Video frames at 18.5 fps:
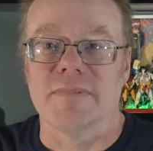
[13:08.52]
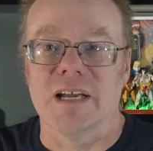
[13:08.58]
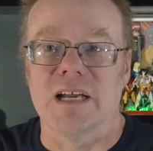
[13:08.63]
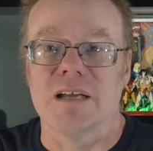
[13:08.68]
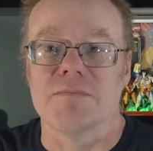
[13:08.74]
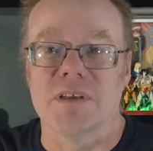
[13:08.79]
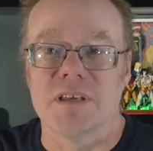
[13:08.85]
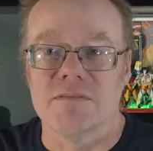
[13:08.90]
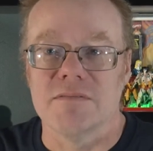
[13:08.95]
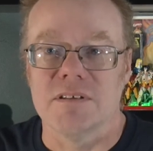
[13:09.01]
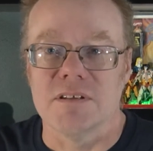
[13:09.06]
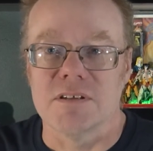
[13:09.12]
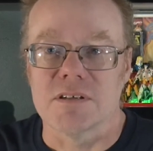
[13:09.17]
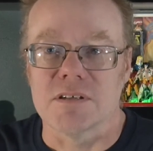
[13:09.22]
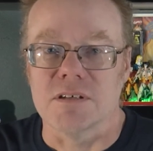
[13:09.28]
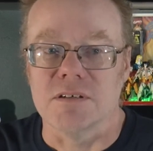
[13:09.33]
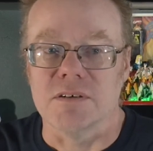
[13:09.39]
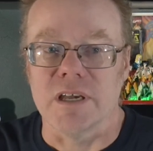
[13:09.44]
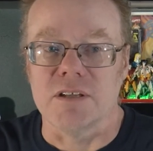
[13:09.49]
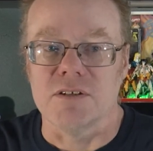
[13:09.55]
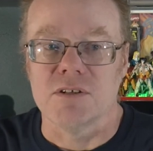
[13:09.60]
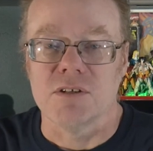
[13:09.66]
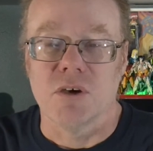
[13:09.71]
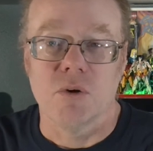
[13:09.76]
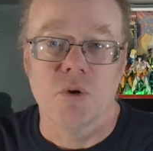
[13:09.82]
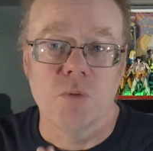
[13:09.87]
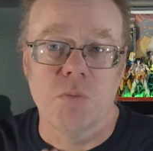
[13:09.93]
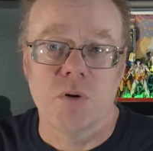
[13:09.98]
I'm giving this show a
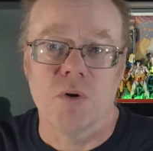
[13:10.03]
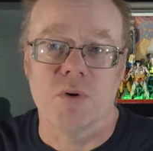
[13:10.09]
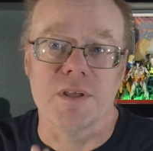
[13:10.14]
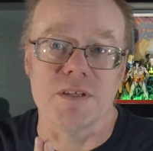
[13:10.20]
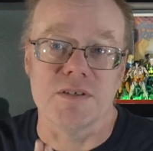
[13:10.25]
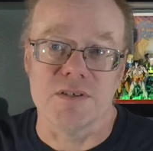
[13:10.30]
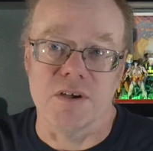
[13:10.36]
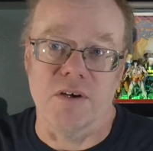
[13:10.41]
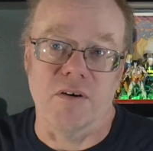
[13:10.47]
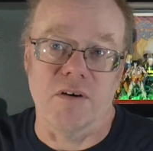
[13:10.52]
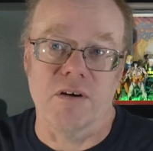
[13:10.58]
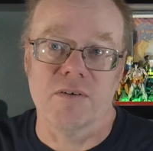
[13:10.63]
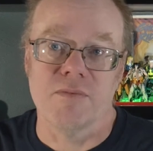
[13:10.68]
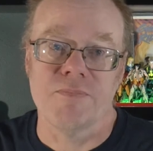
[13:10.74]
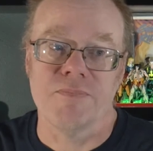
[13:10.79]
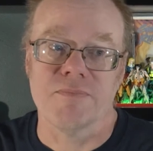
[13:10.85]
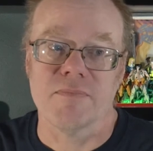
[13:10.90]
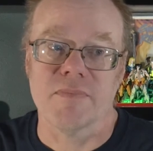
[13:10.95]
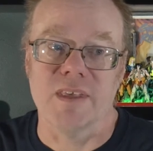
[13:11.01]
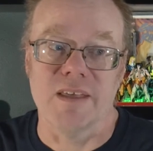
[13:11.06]
2.0,